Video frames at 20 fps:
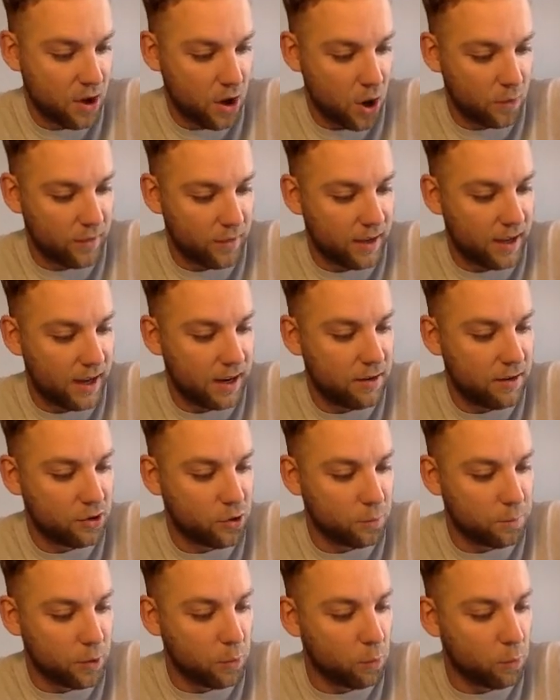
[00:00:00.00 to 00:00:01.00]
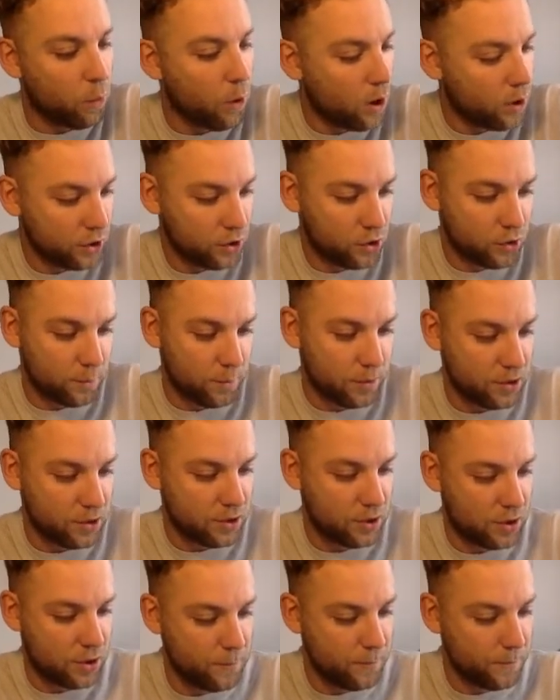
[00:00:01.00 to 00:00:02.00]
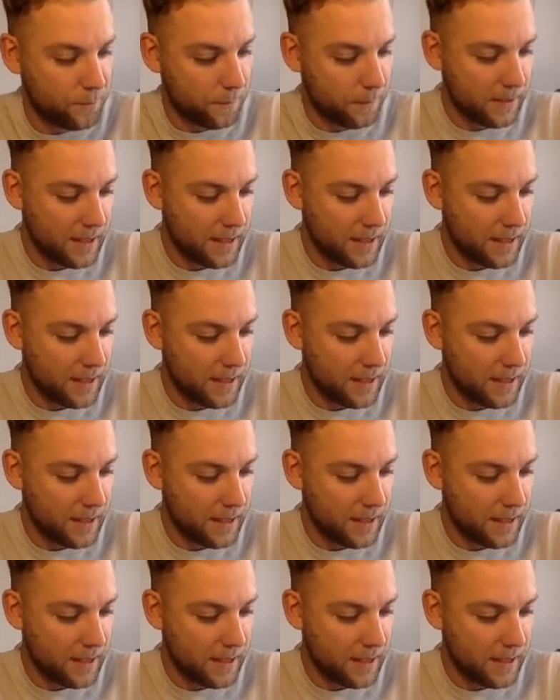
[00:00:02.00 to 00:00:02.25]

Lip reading: Over here it could be 1, it could be 2.